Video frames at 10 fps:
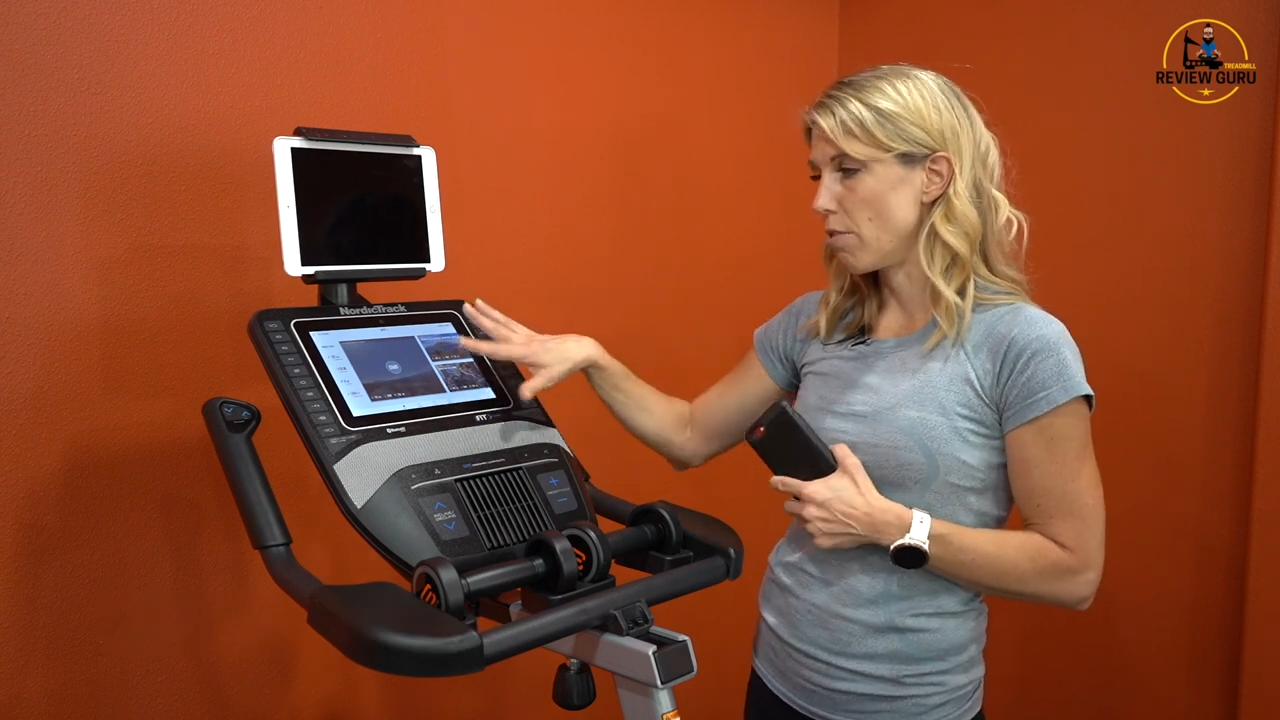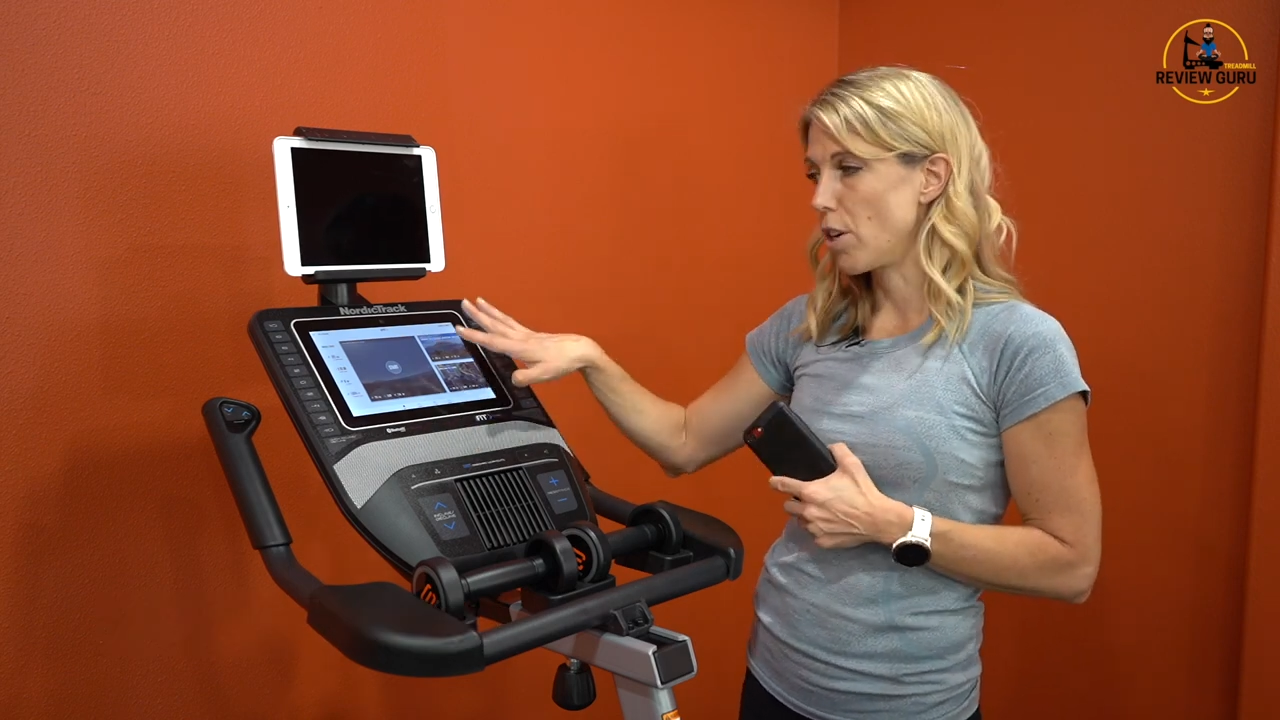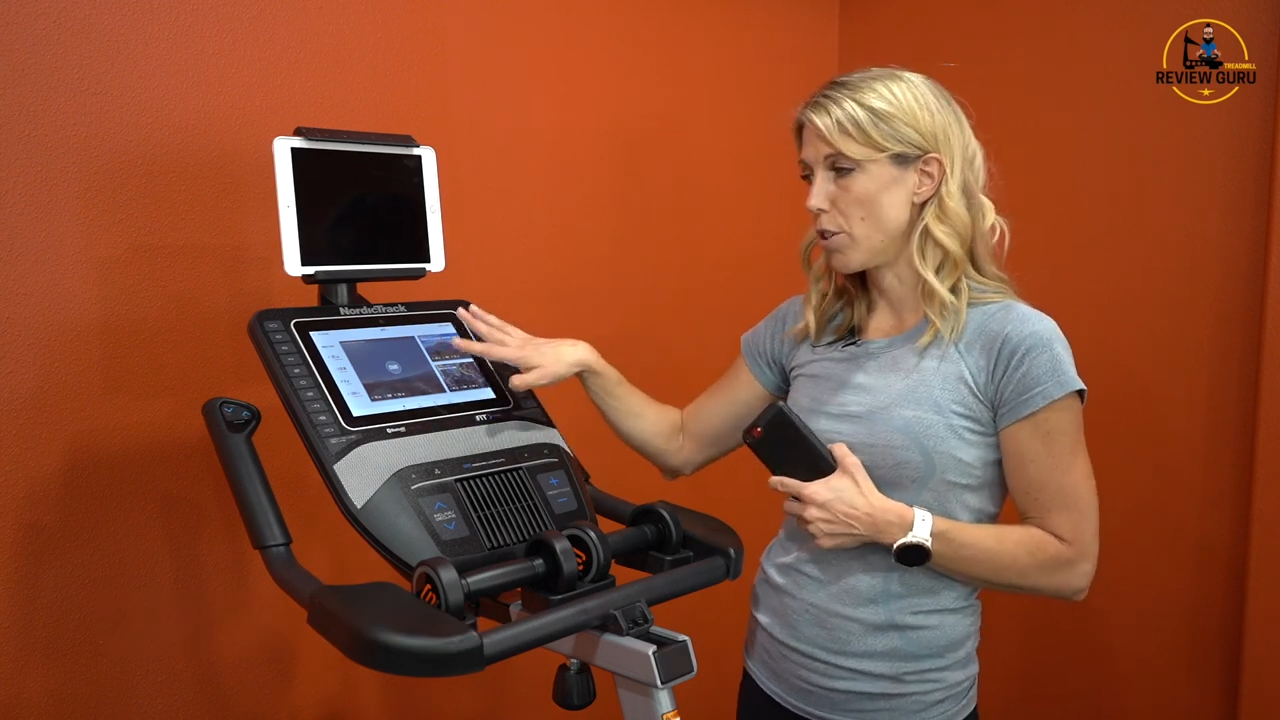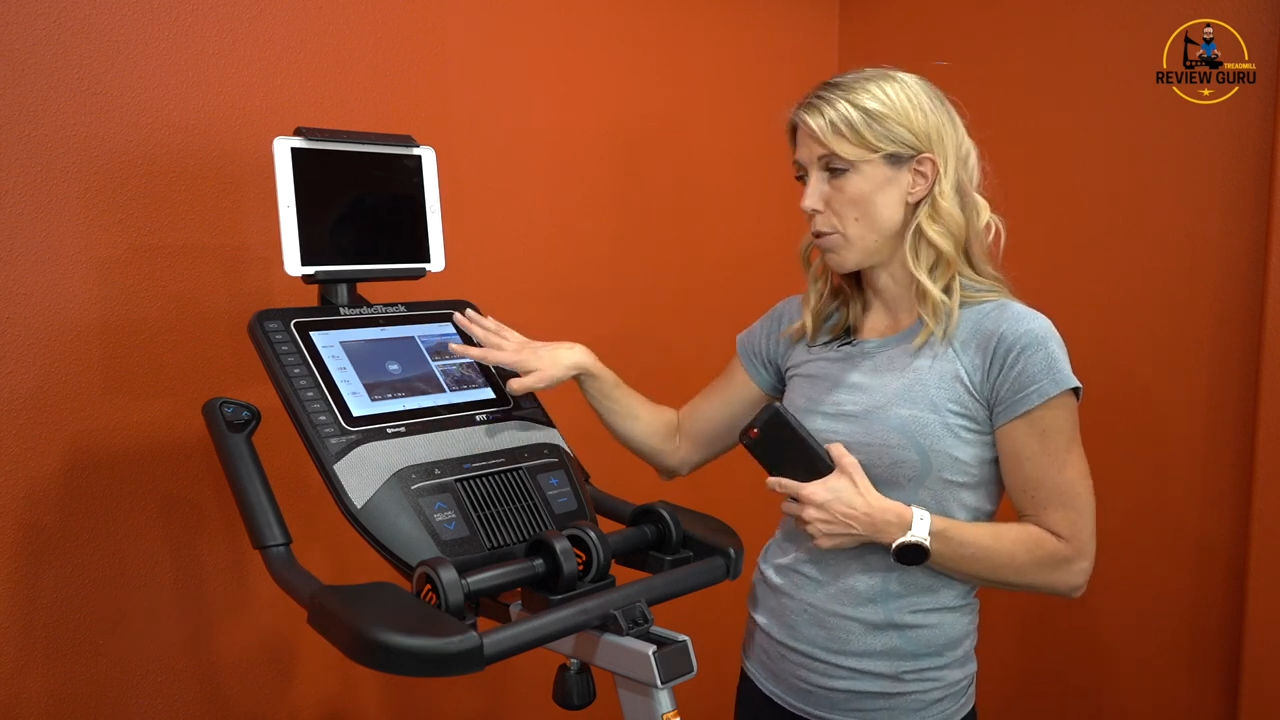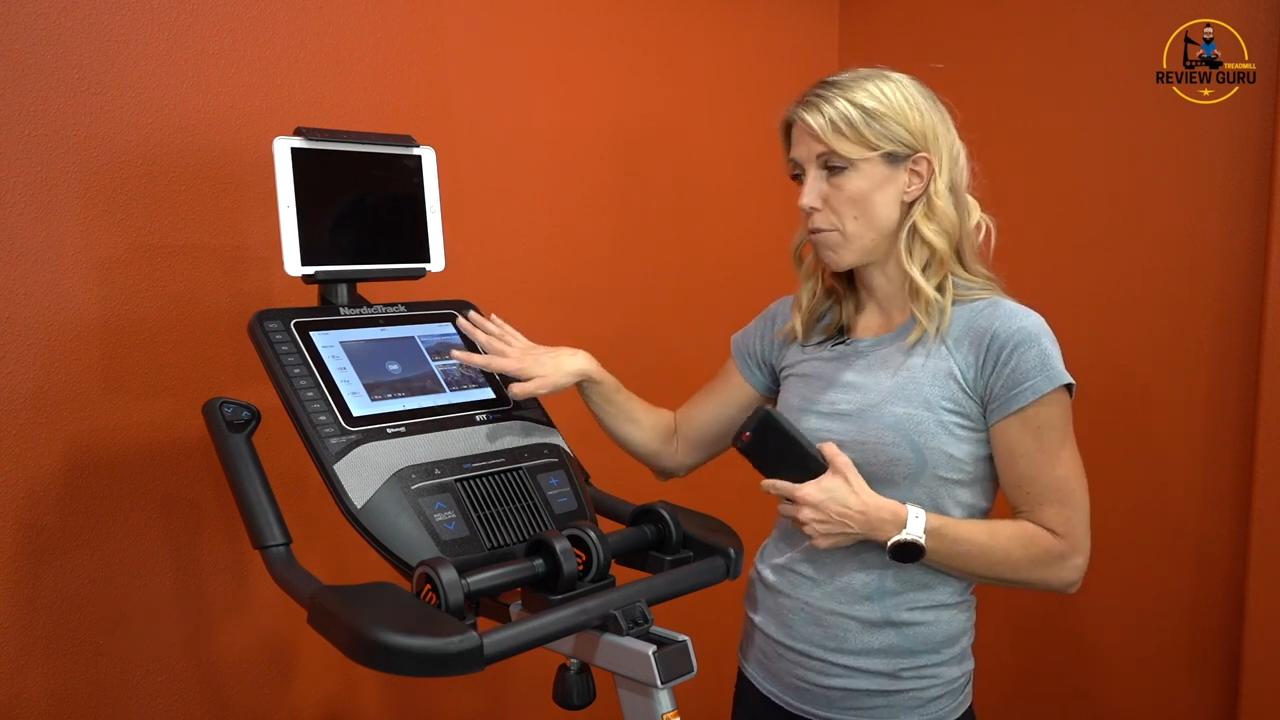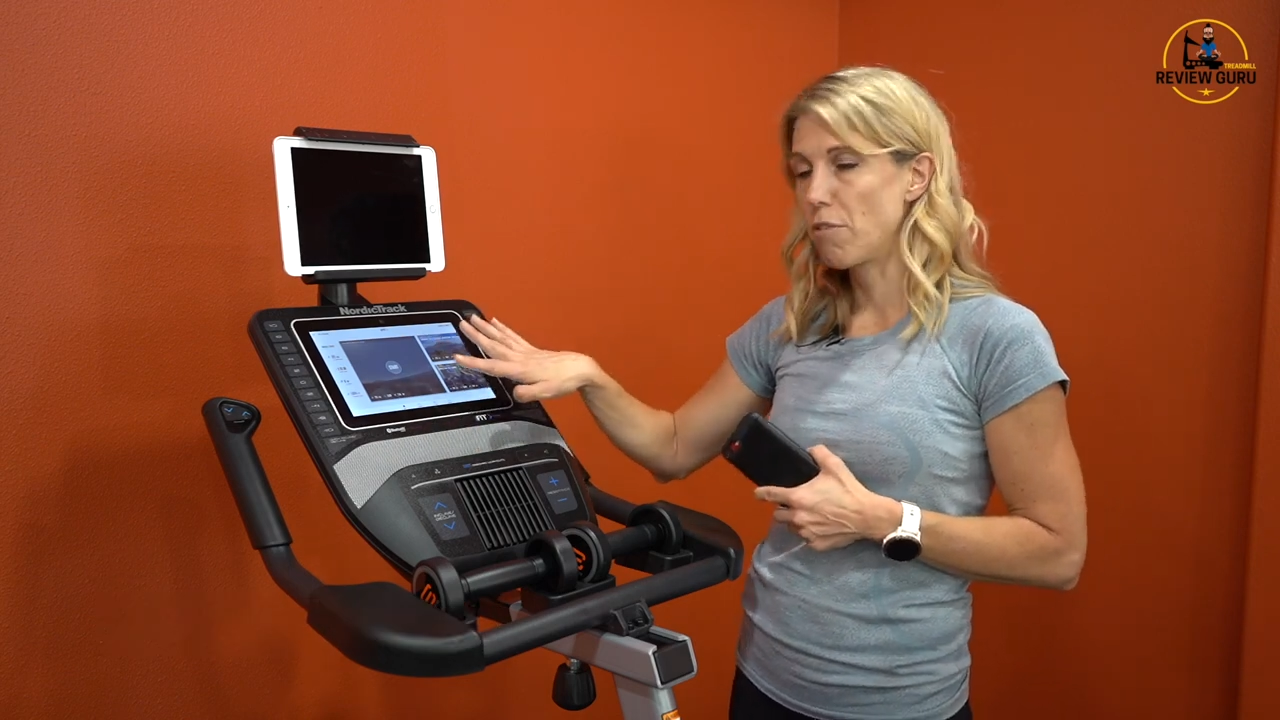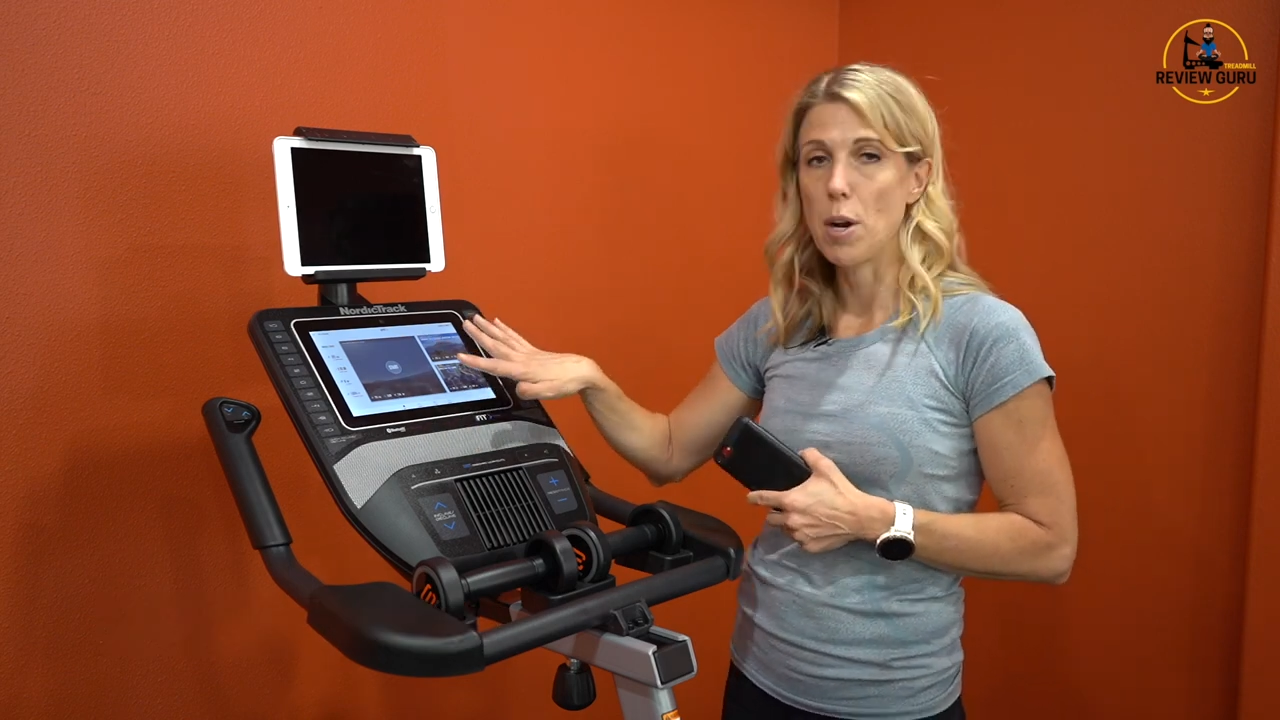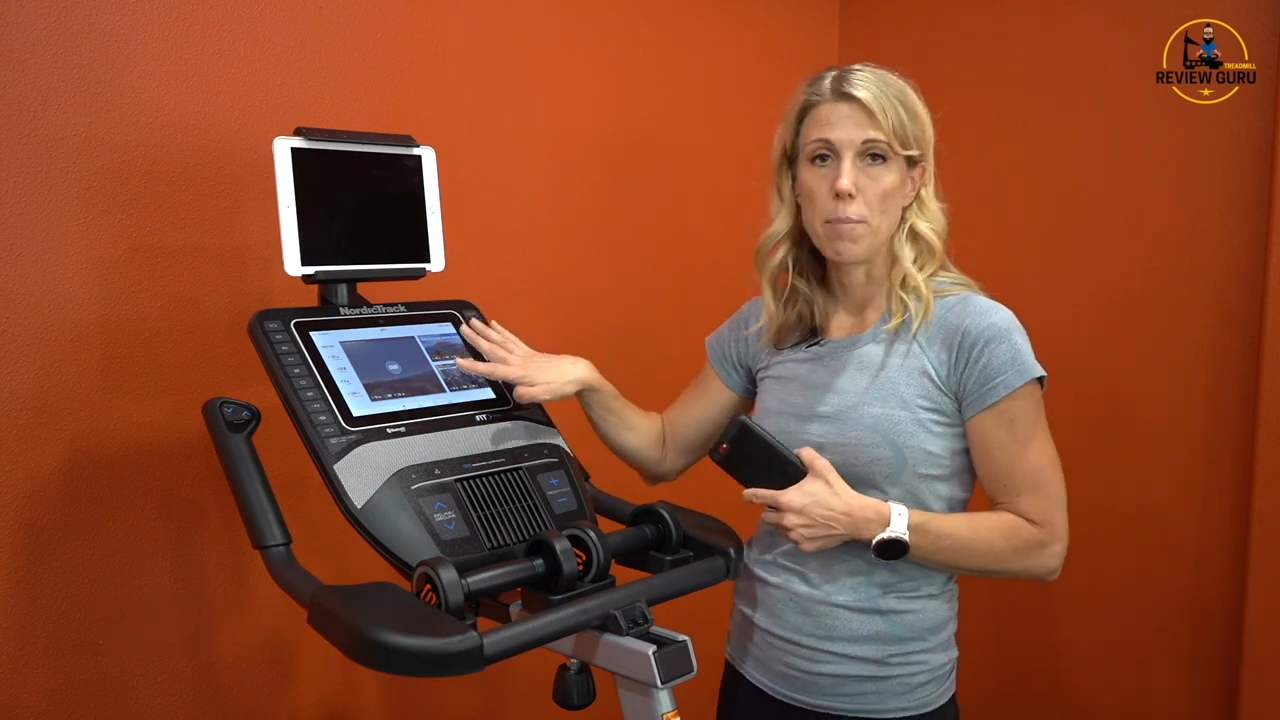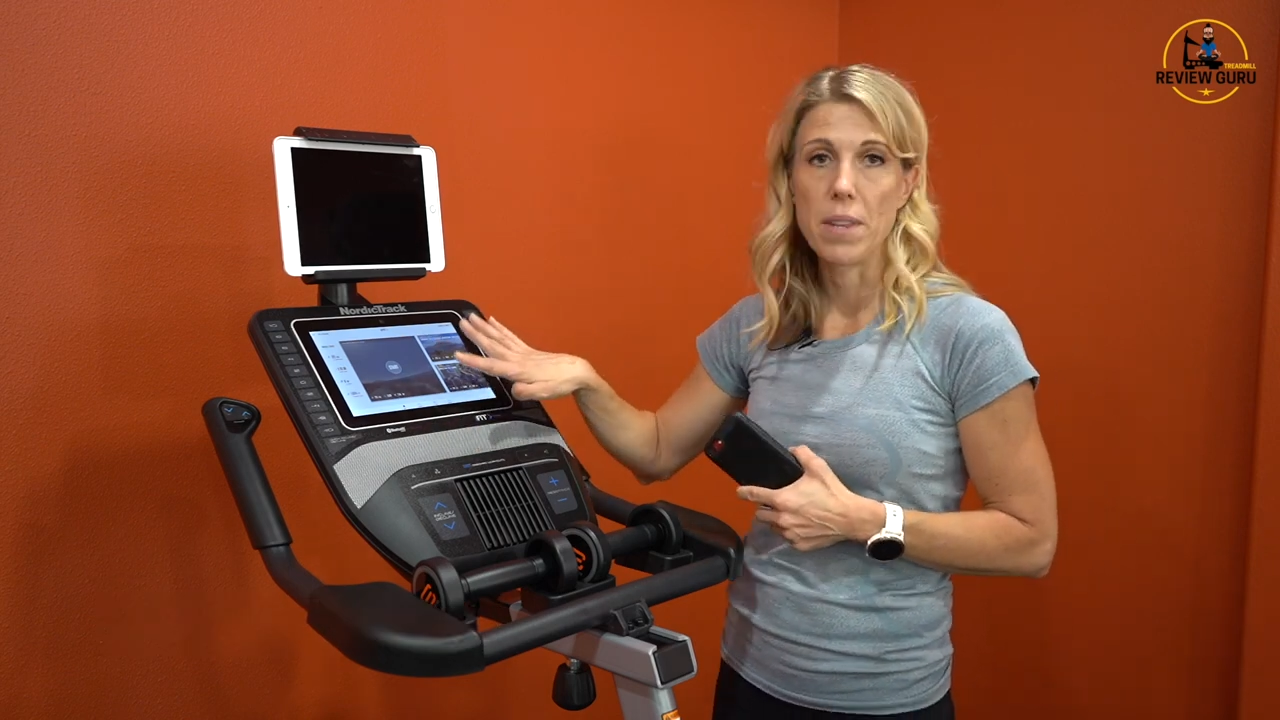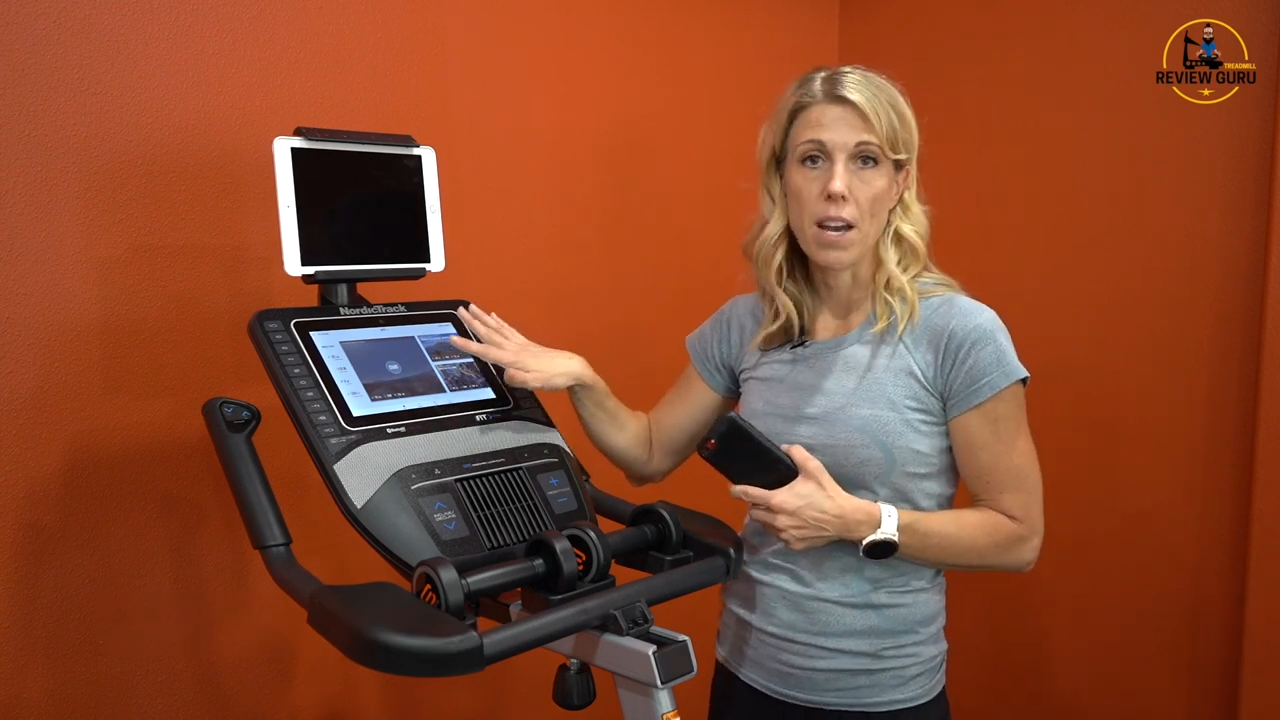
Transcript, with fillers: volume from